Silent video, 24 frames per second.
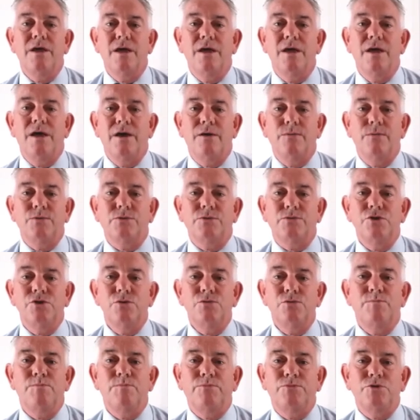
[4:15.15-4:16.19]
which was new
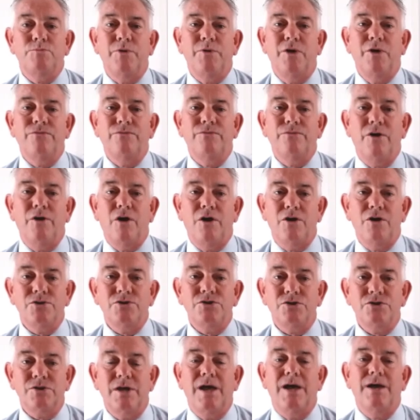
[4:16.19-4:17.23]
to both
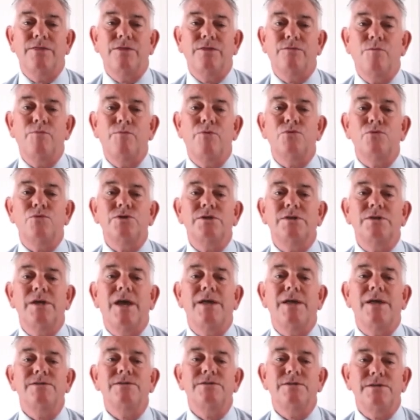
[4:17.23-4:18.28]
us and the reporting
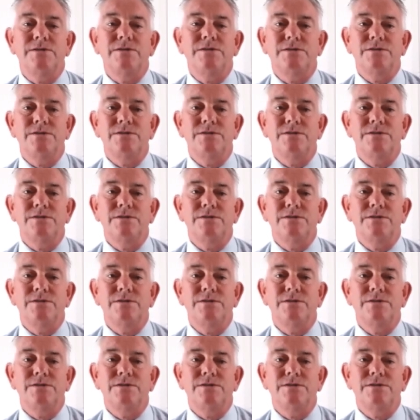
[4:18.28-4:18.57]
entities.